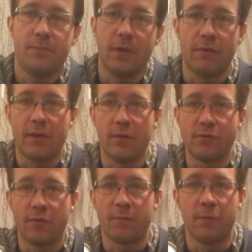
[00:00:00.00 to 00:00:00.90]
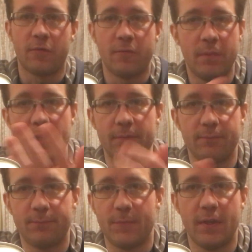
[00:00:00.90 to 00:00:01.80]
but Great Notion is supposed to be,
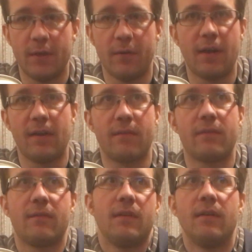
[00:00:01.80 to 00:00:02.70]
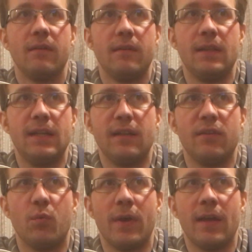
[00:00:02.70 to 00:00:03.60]
you know, I guess
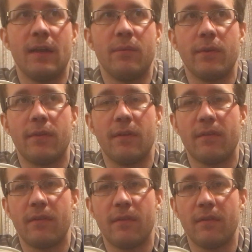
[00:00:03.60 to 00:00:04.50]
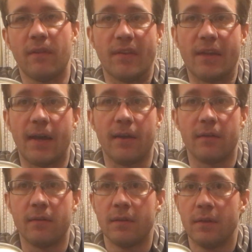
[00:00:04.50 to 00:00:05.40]
leading the way with this
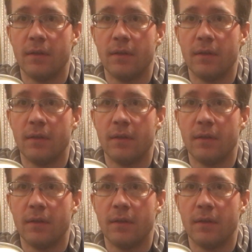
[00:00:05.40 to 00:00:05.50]
style